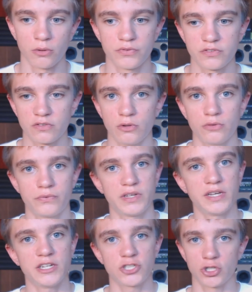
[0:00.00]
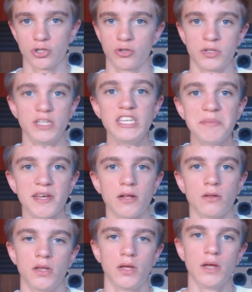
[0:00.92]
Or if it's a notification or an
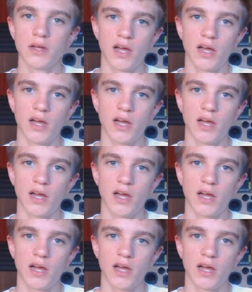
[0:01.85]
email,